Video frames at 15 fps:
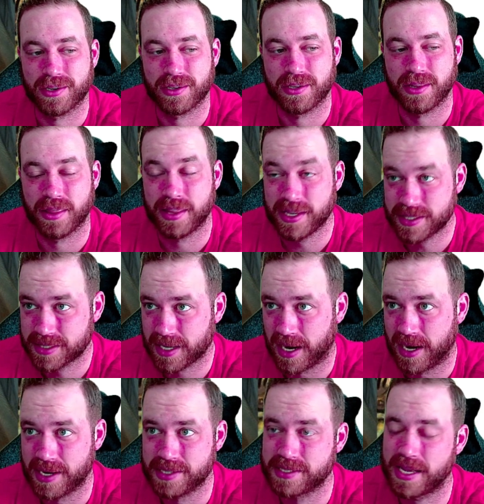these
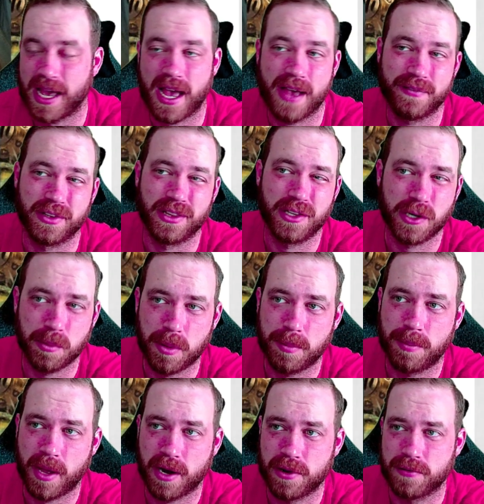guys have a little bit
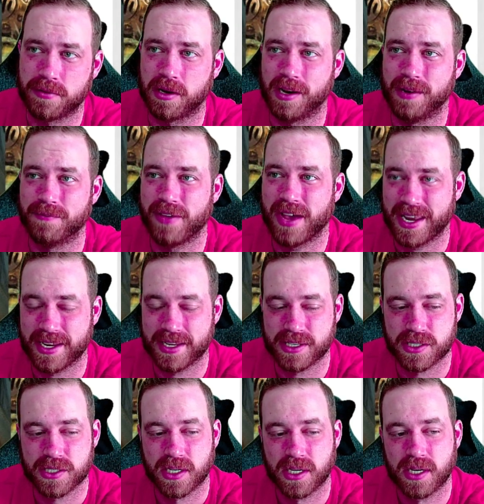better of an
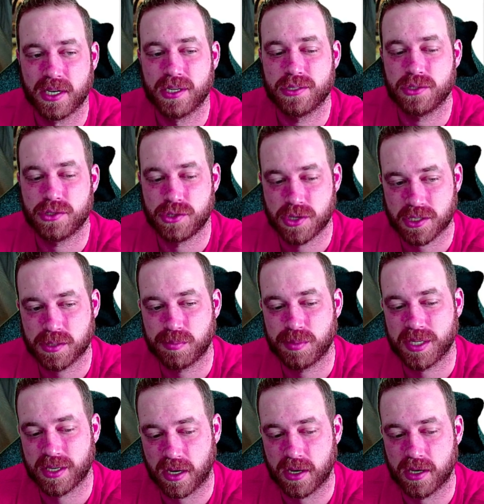advantage just
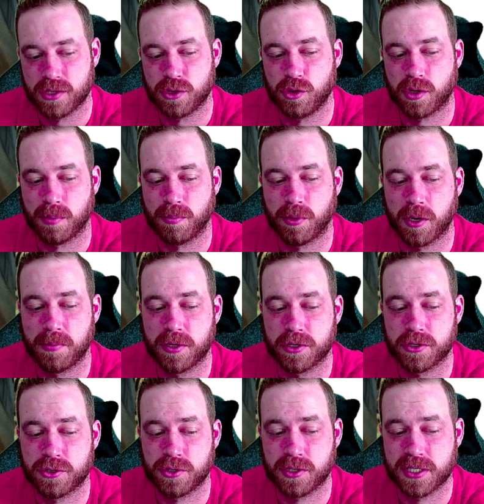because you can put them in a
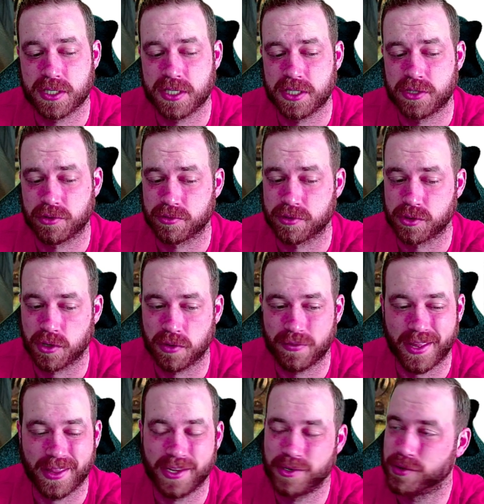strategic reserve
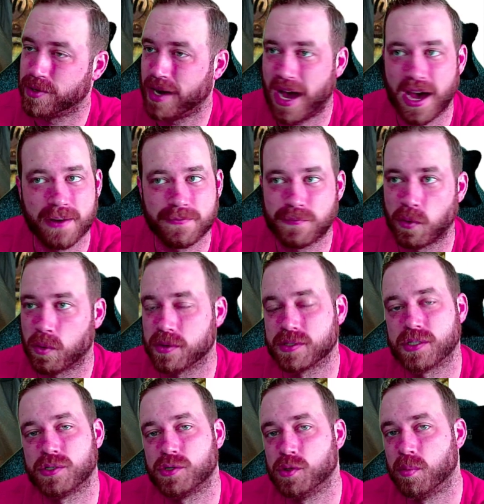and then you're not
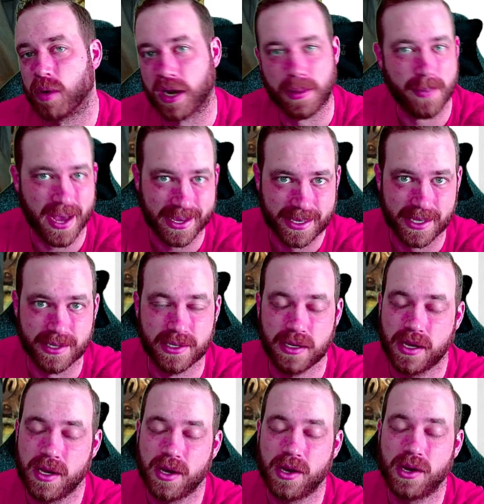forced to bring them back in
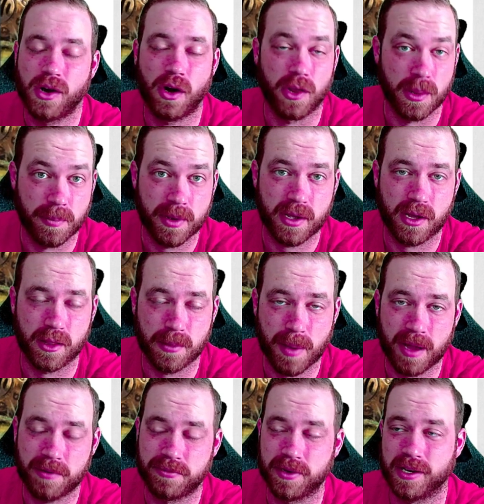on the
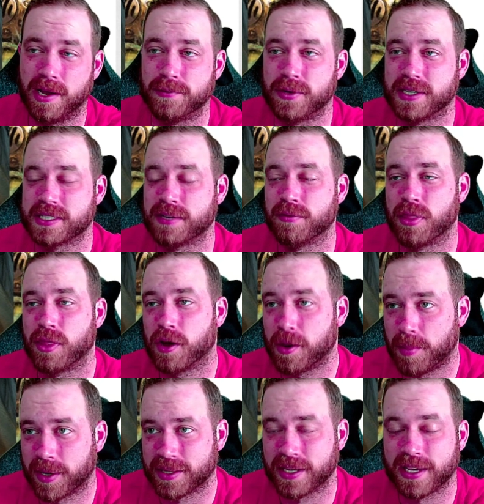battlefield. Now, if you guys haven't thought
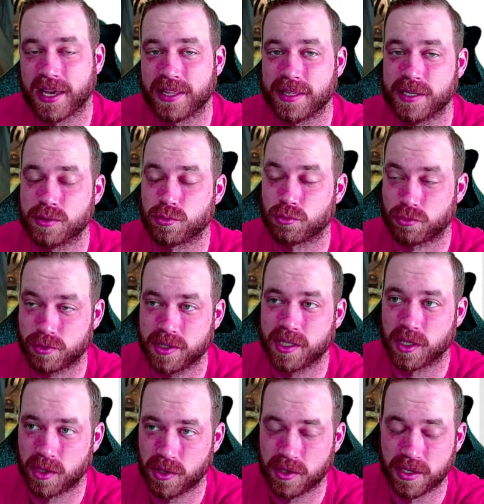about that yet, it's
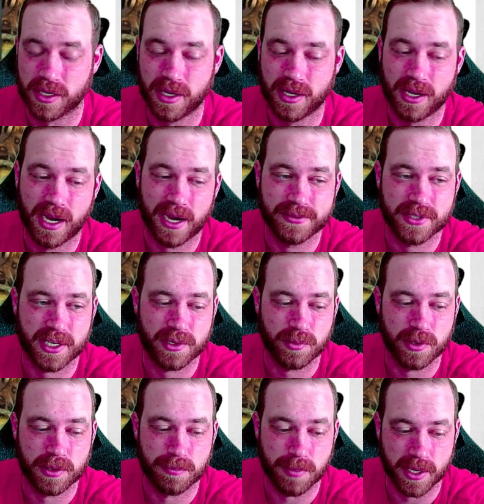really good. I've done it
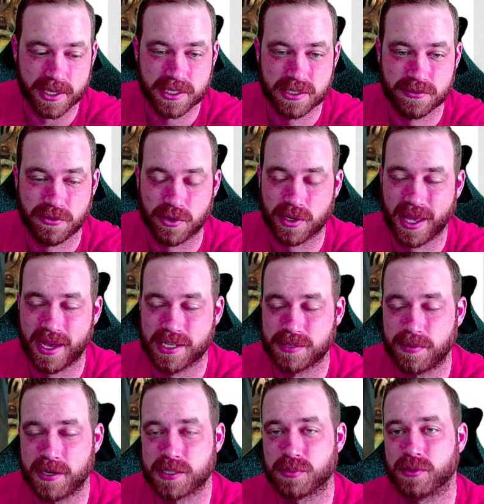with bikes for Chaos
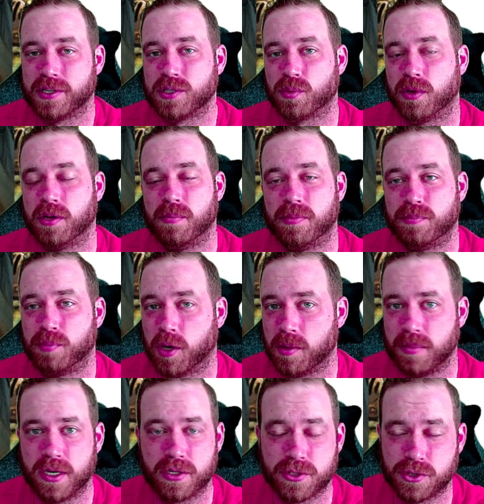Space Marines where you put them
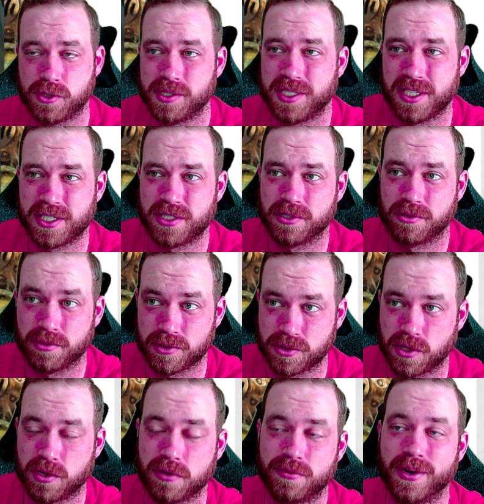in a strategic
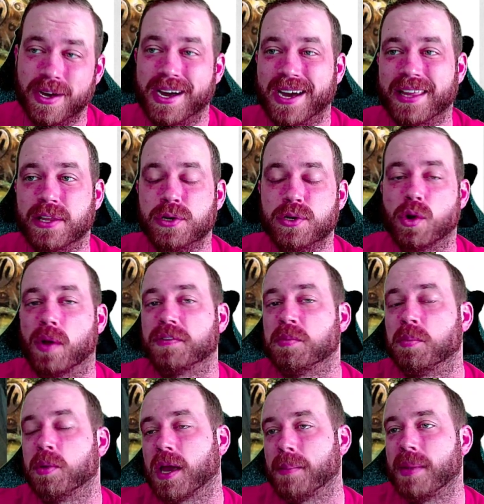reserve and then you don't have to
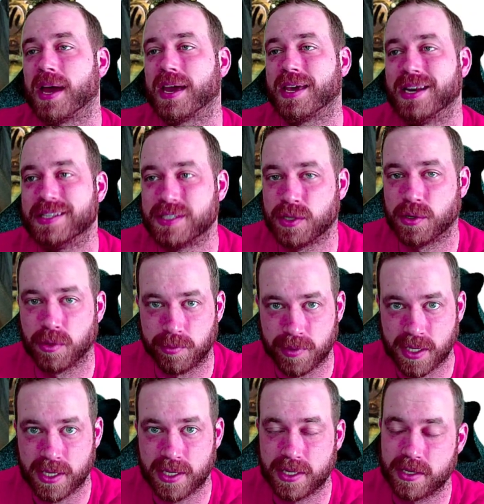bring them back in until they're
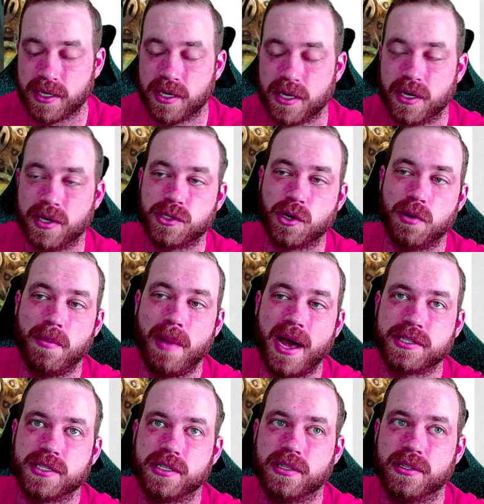needed. So
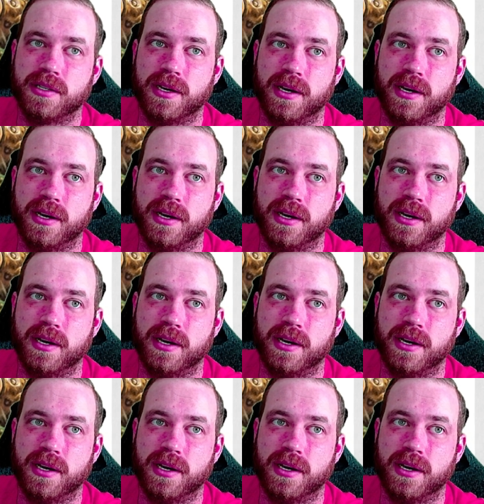imagine